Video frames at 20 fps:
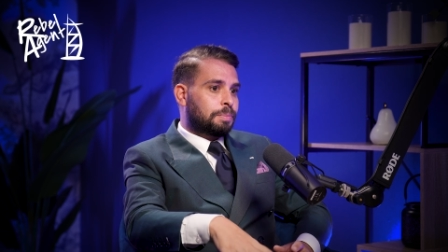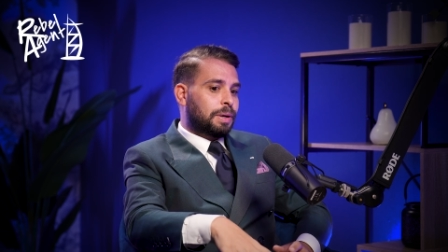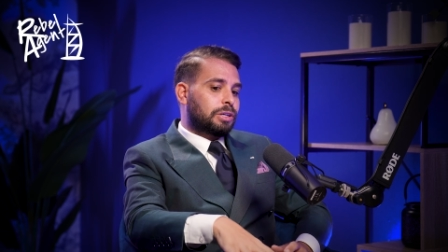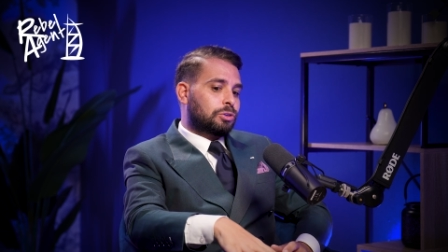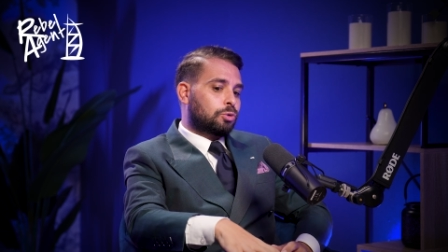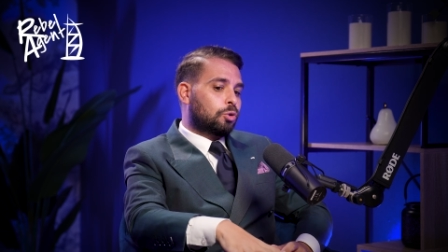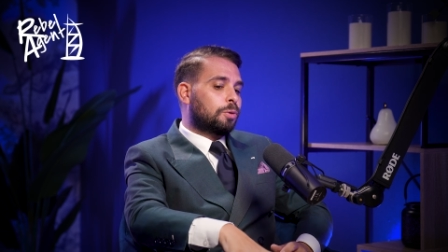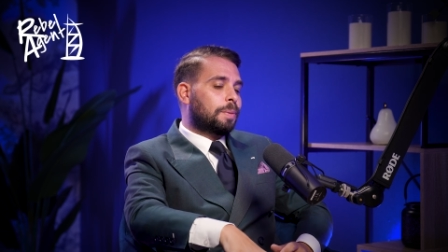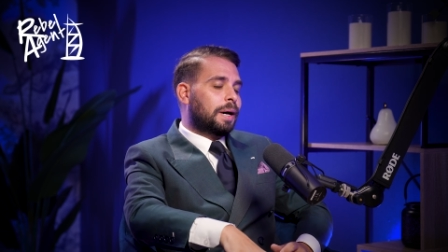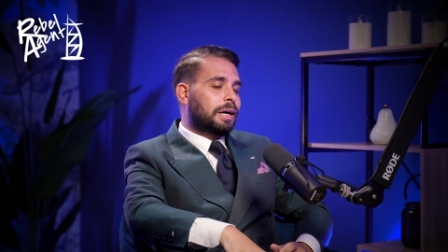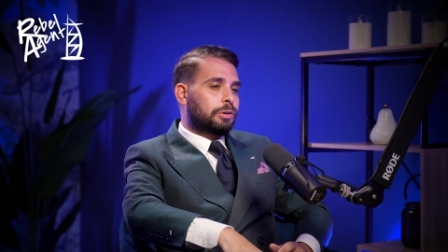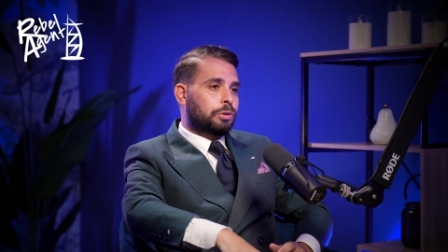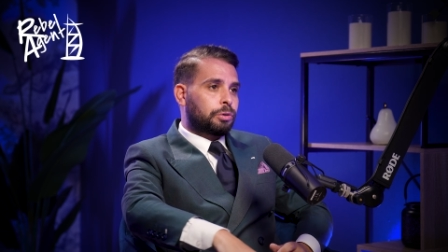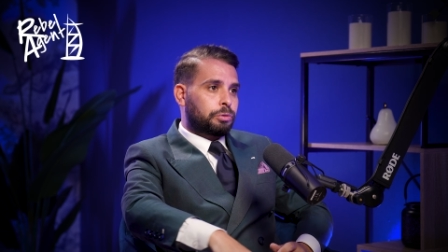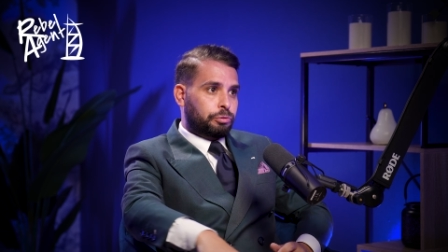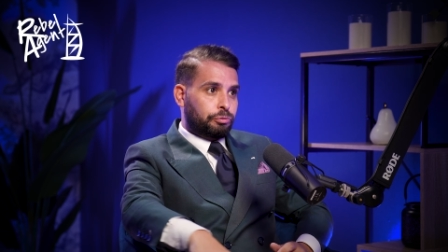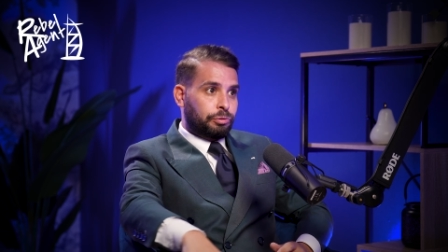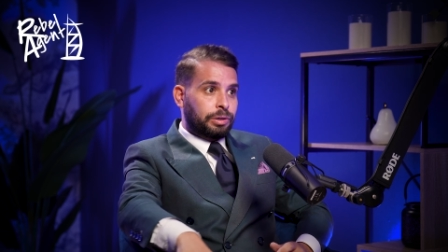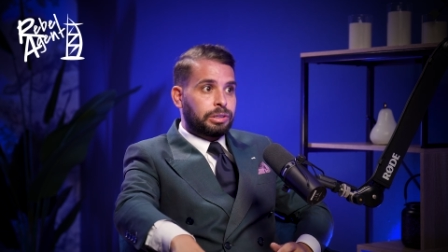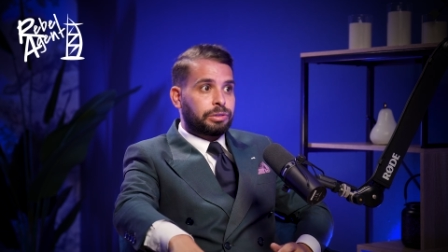but it's all about your
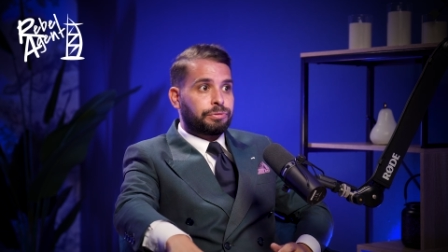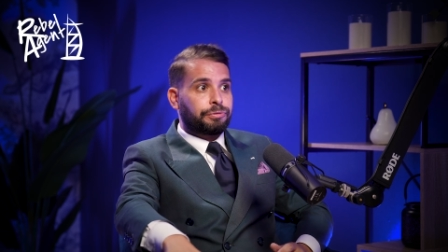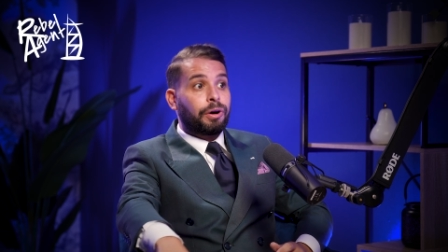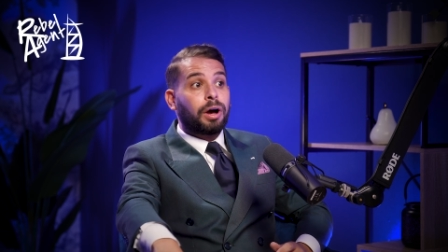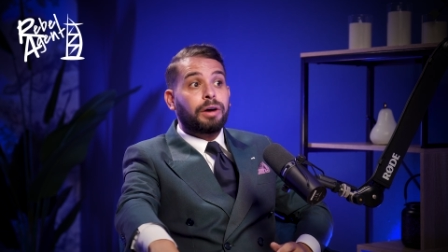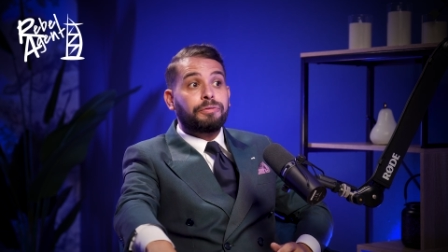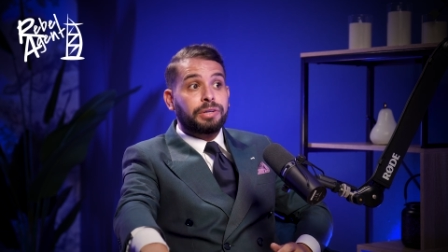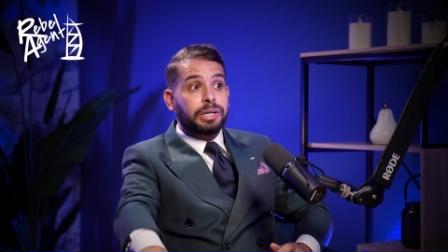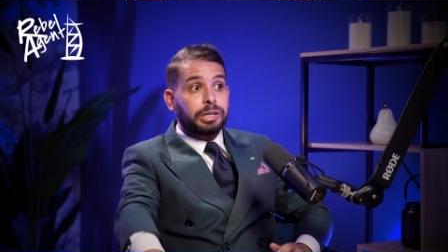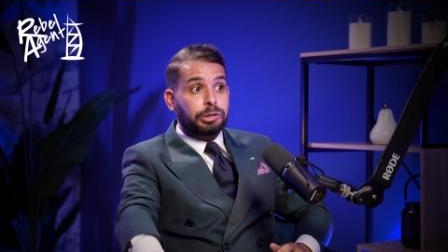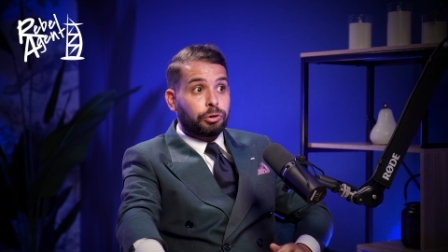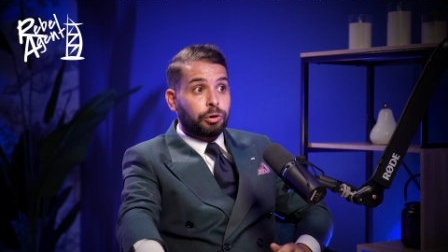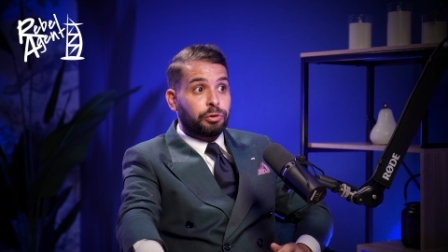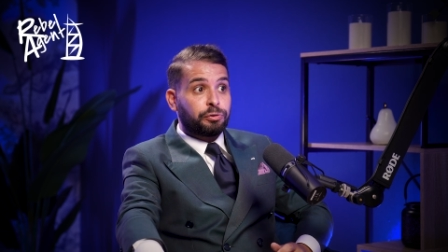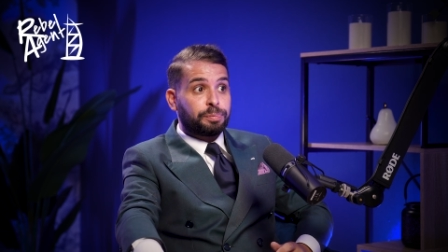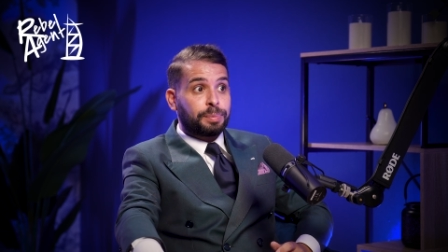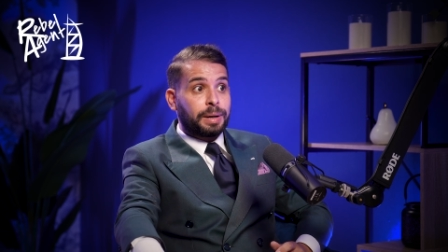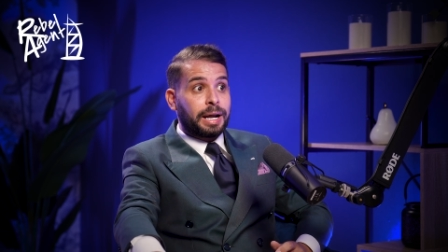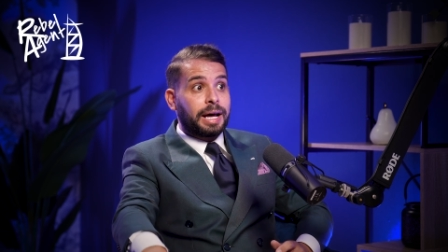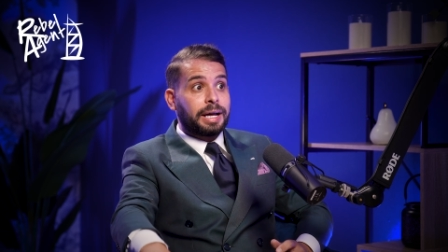3 to 5 year
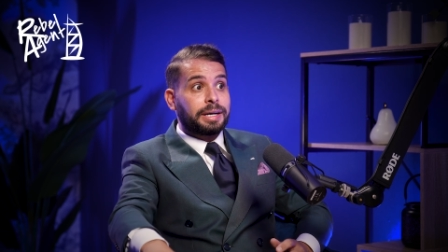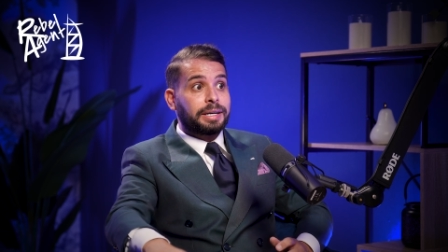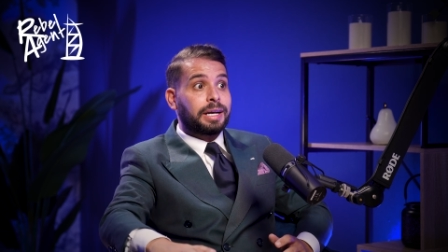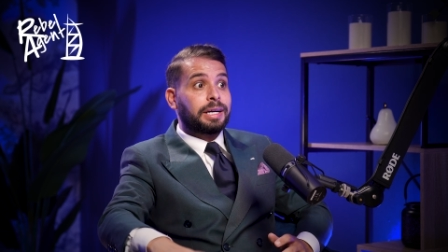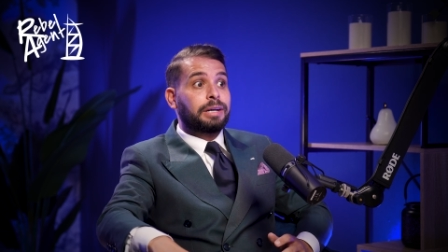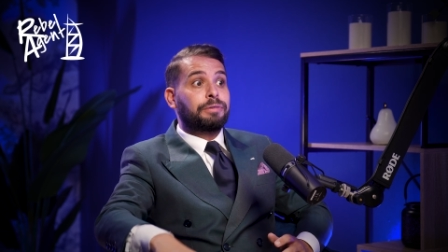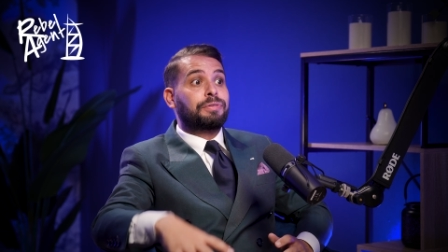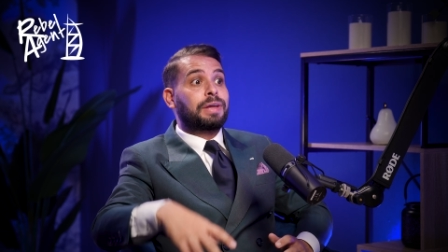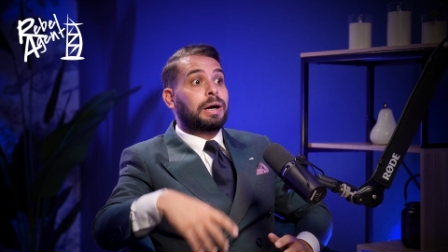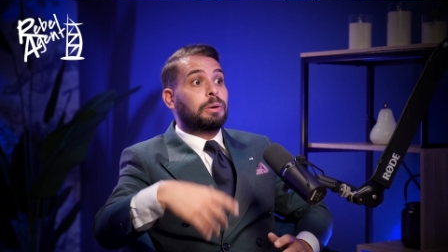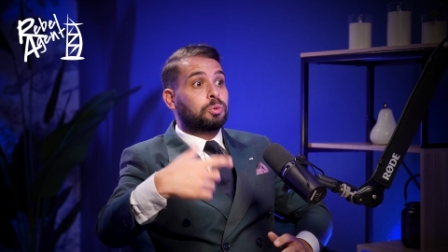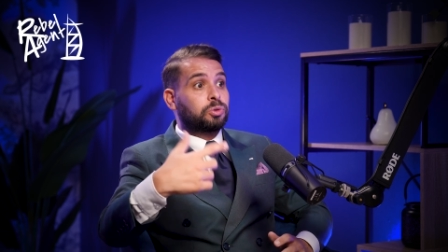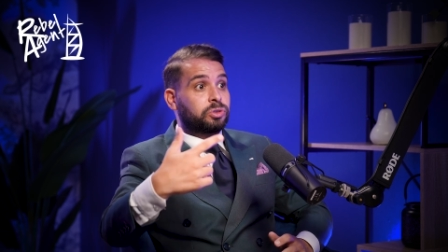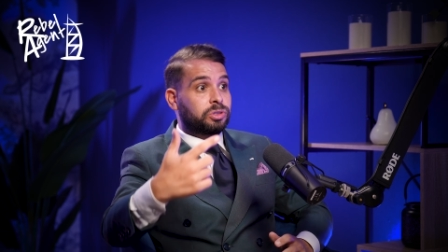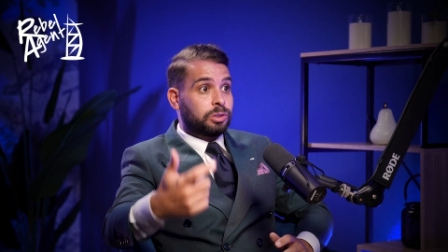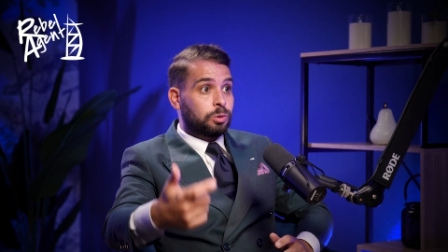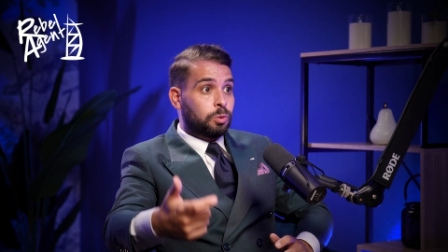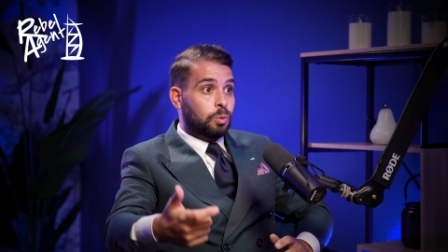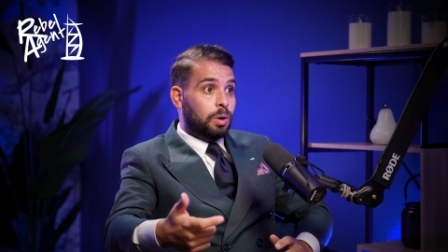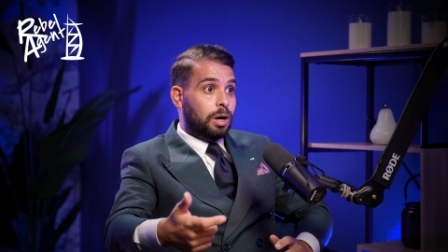growth plan and if that will
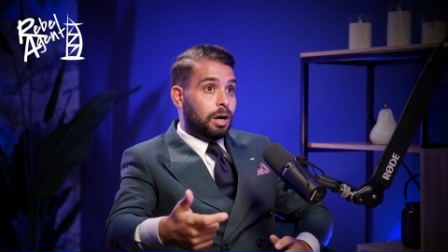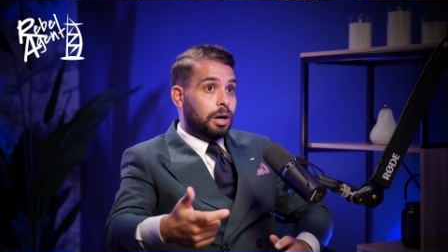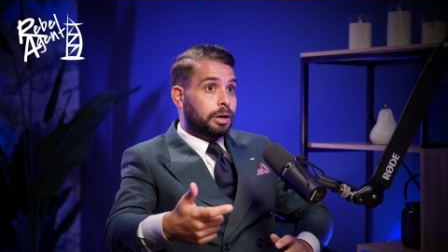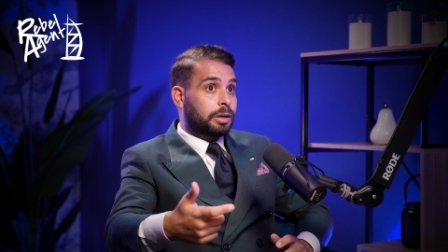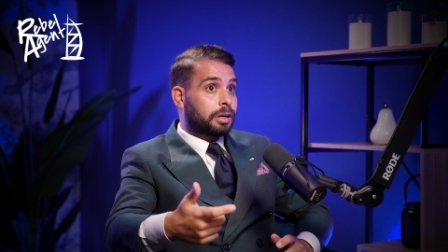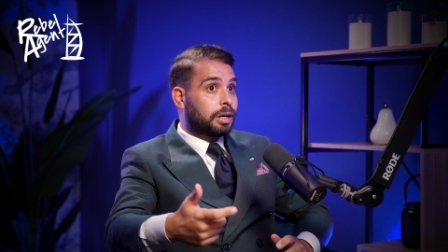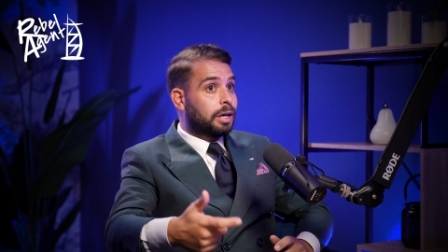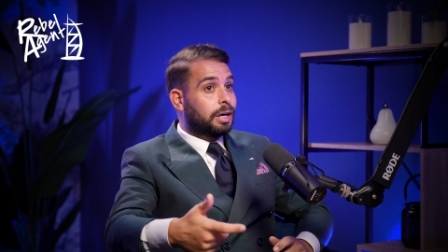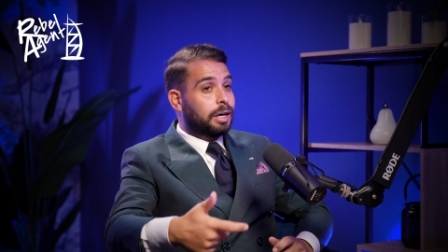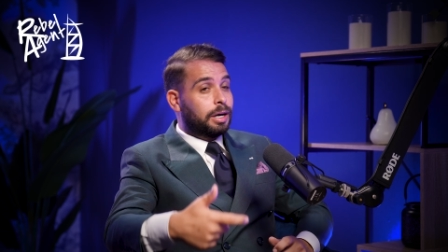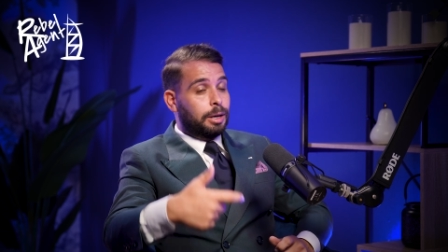still work.